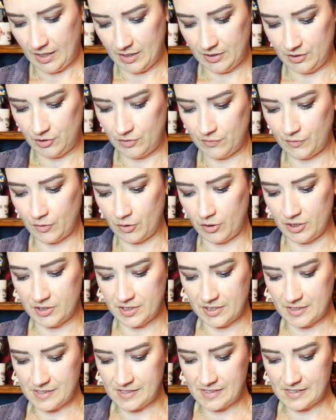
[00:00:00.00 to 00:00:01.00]
You've
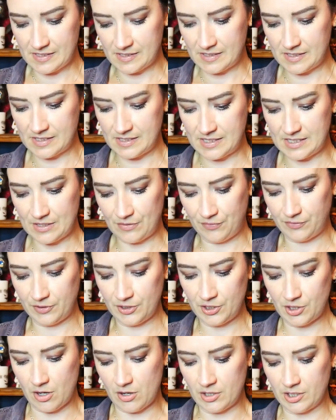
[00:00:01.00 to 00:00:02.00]
got
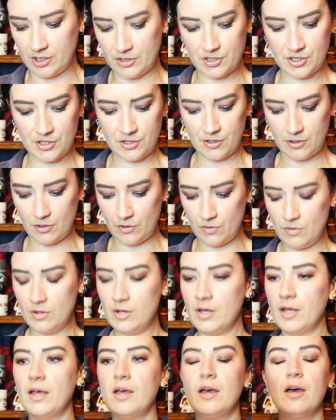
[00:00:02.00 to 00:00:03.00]
different art though
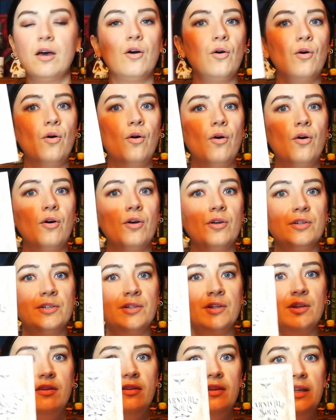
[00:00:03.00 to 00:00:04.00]

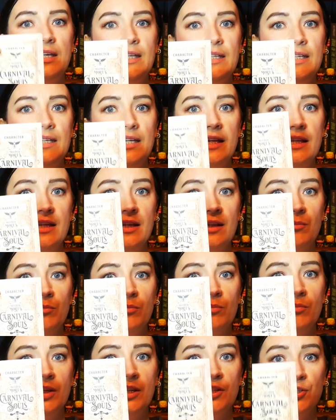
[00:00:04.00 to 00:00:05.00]
on the
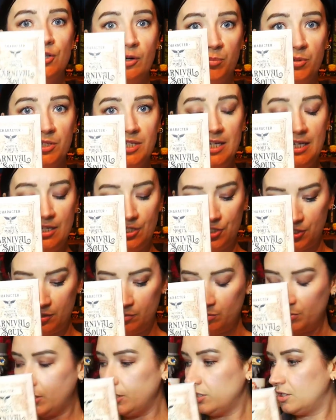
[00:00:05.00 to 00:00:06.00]

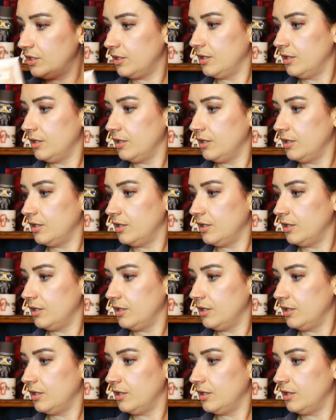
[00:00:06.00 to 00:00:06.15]
interpretation book.